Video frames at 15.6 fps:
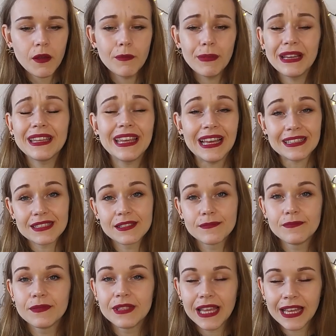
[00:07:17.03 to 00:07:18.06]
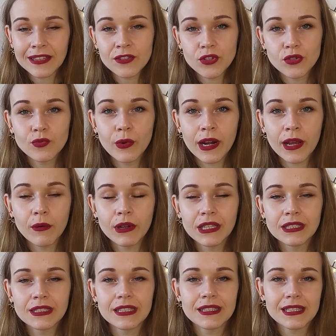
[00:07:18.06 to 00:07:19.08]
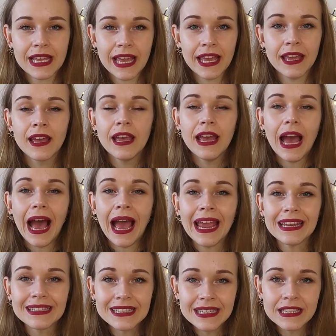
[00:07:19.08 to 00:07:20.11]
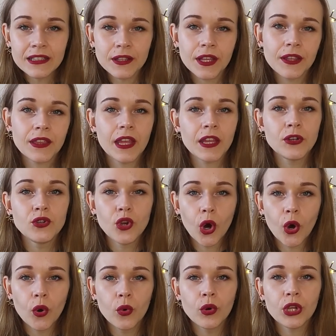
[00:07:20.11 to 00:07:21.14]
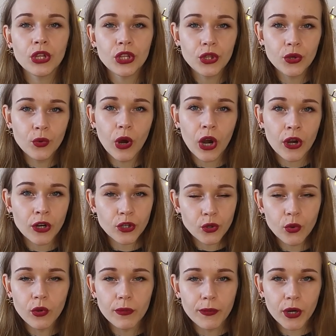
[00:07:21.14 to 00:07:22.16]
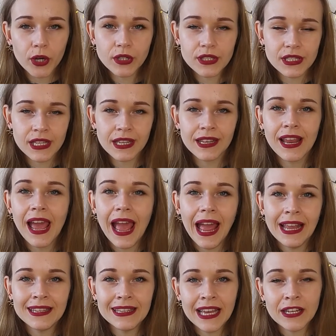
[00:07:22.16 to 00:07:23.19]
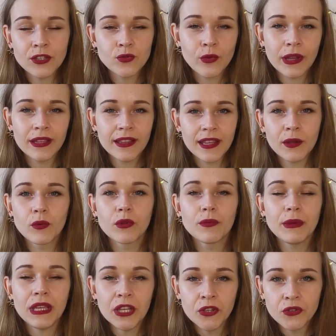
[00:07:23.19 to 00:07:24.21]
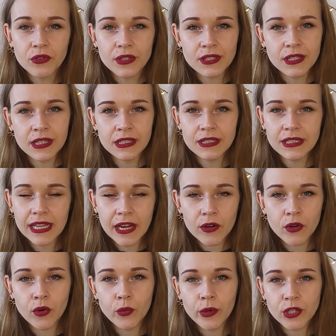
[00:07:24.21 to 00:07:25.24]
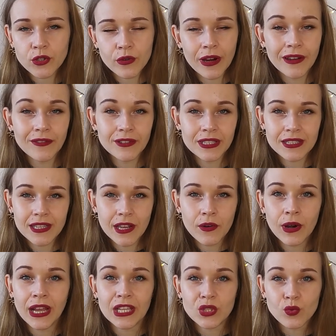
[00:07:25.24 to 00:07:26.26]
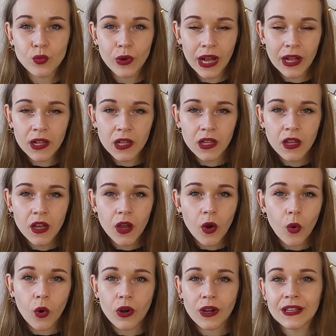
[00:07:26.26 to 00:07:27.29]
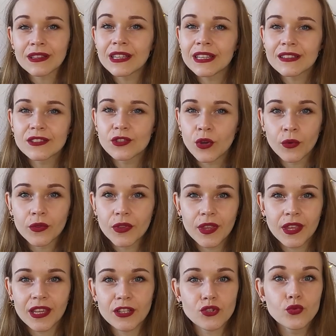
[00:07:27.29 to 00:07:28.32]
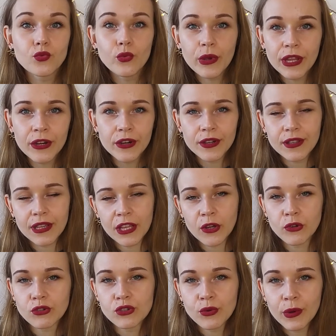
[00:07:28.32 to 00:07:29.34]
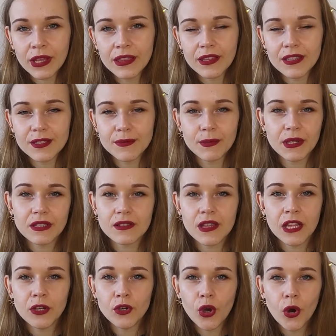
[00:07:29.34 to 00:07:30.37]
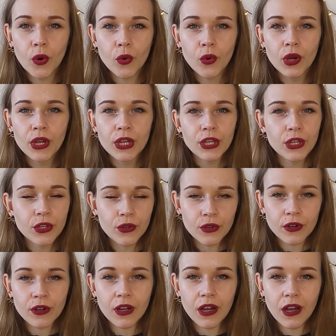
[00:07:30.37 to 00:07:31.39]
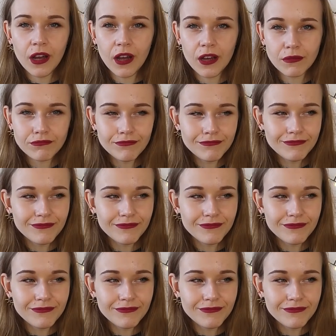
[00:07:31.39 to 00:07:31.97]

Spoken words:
But yes, that's just what I wanted to say. Ideally, they know you are a cool person, and that is why they will be interested in tarot, witchcraft, etc. as well, or at least don't think it's weird that you're doing this, because they know you're a